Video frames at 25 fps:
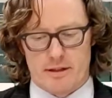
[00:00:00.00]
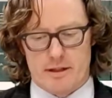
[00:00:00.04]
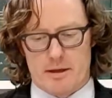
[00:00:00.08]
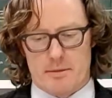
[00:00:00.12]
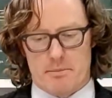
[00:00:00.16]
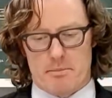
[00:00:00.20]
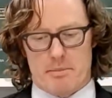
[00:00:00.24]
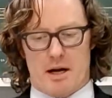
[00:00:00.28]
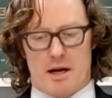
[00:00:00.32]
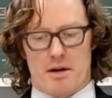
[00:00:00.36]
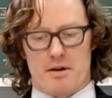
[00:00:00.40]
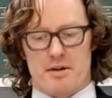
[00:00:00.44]

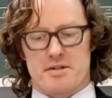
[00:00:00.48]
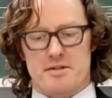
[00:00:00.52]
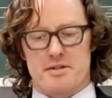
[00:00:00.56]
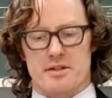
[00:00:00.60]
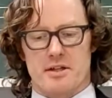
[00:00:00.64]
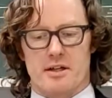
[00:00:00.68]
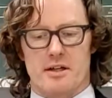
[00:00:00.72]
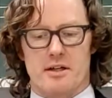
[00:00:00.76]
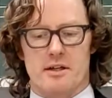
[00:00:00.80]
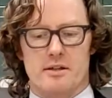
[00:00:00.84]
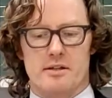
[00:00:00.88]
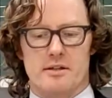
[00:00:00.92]

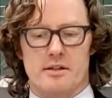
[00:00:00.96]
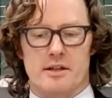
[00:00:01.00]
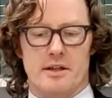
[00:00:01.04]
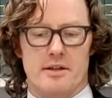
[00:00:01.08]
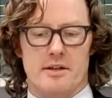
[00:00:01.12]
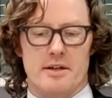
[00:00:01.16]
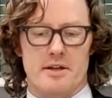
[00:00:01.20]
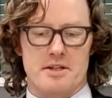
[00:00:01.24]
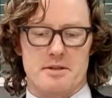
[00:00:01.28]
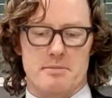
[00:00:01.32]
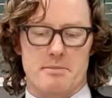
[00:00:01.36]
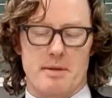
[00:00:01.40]
barrister in
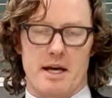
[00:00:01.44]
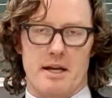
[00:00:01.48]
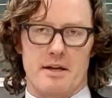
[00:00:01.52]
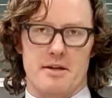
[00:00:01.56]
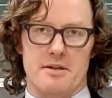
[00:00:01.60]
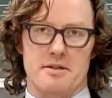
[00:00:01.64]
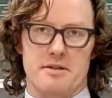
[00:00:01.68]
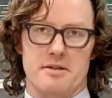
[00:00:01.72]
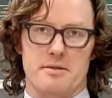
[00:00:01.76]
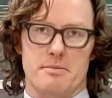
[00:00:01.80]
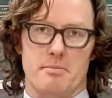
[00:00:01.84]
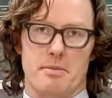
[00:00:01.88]
these
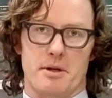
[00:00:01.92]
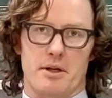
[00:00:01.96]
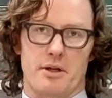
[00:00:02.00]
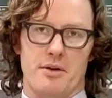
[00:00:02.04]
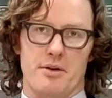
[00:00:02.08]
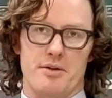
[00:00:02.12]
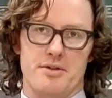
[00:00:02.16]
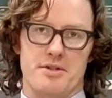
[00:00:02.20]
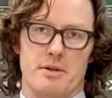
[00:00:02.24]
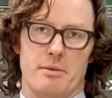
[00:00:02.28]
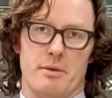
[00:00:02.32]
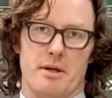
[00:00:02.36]
matters, but I
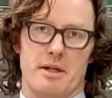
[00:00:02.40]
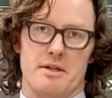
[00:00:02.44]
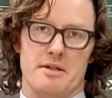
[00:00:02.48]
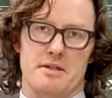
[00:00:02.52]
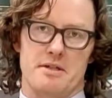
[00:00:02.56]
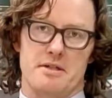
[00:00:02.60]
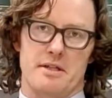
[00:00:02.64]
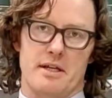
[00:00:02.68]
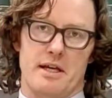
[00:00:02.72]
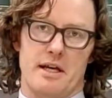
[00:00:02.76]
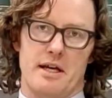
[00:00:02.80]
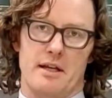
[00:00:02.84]
also
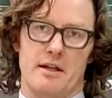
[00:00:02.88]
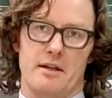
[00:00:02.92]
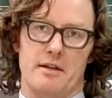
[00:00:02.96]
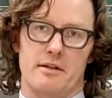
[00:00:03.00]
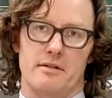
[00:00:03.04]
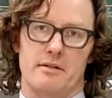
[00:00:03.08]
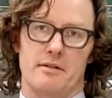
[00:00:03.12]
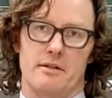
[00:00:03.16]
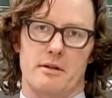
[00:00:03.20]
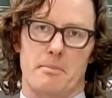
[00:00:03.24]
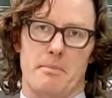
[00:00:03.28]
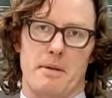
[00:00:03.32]
understand
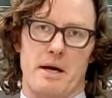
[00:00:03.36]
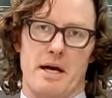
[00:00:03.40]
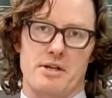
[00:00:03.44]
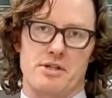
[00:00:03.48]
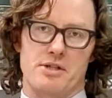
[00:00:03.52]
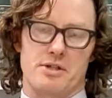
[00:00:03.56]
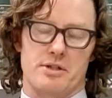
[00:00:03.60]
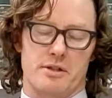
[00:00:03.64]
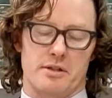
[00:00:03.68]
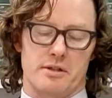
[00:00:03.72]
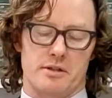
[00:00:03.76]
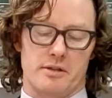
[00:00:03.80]
the
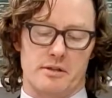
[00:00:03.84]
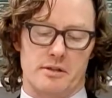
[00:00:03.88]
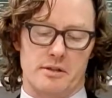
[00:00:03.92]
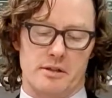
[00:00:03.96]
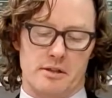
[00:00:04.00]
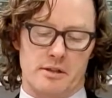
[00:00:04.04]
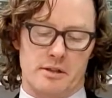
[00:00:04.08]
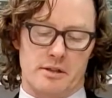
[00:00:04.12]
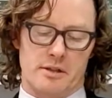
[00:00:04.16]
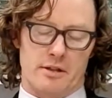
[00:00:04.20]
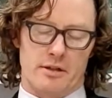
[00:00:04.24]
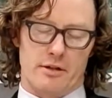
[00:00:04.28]
passion,
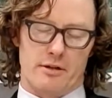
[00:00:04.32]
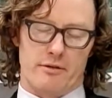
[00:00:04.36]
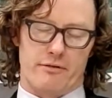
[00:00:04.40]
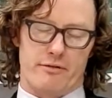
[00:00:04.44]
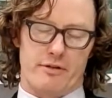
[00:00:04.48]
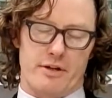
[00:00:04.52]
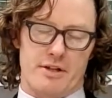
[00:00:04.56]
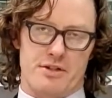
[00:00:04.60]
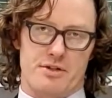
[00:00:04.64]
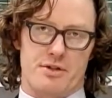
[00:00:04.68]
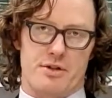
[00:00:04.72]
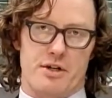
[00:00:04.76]
the
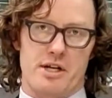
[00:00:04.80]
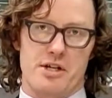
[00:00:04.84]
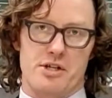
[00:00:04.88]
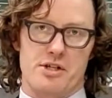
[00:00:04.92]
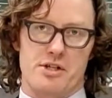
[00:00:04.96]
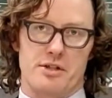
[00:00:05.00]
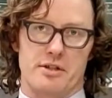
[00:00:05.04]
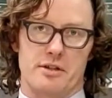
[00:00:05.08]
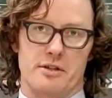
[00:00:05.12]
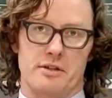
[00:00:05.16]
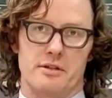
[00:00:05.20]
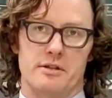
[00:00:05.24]

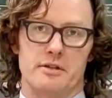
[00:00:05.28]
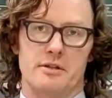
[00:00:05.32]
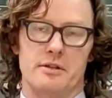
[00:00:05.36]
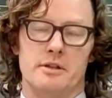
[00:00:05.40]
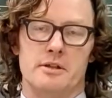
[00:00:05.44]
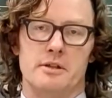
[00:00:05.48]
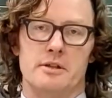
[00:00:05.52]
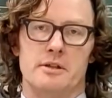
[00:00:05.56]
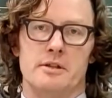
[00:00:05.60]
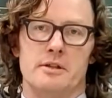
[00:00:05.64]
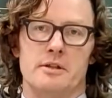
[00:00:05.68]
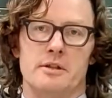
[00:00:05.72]
frustration,
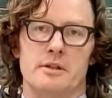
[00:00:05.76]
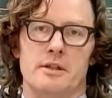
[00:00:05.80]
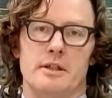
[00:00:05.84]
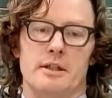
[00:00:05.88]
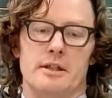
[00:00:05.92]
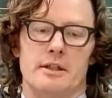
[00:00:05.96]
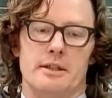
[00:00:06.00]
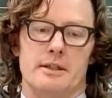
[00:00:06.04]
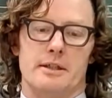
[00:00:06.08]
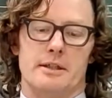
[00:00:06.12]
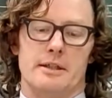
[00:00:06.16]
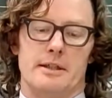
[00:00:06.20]

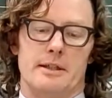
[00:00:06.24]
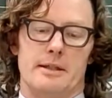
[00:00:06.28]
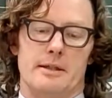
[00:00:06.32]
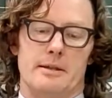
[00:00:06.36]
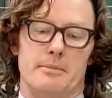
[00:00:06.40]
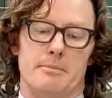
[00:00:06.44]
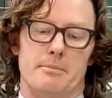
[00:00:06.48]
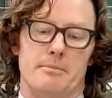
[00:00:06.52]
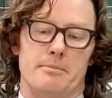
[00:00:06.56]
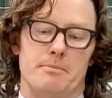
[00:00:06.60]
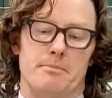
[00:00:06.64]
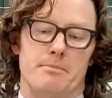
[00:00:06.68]

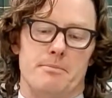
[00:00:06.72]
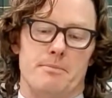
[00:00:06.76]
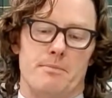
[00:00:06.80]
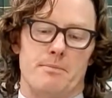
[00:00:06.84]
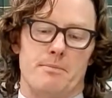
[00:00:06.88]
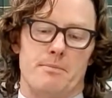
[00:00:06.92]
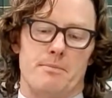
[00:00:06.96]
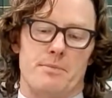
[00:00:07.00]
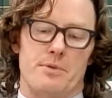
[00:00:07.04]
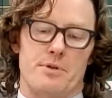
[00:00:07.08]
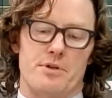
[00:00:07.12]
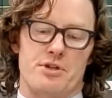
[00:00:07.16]

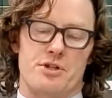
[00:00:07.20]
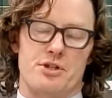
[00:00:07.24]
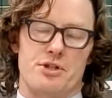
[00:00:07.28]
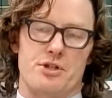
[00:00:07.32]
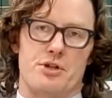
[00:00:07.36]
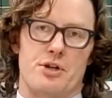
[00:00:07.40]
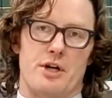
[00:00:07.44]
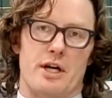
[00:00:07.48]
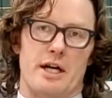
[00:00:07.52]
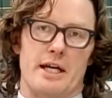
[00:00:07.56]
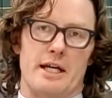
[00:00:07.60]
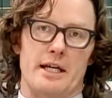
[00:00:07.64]
the
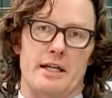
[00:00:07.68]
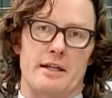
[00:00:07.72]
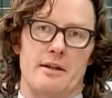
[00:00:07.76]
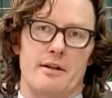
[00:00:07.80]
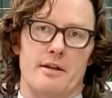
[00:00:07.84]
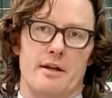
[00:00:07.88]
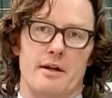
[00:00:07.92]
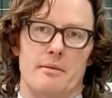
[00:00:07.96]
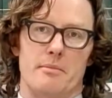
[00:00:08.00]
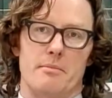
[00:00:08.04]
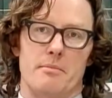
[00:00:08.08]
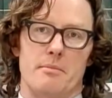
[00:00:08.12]
strain
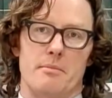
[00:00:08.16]
that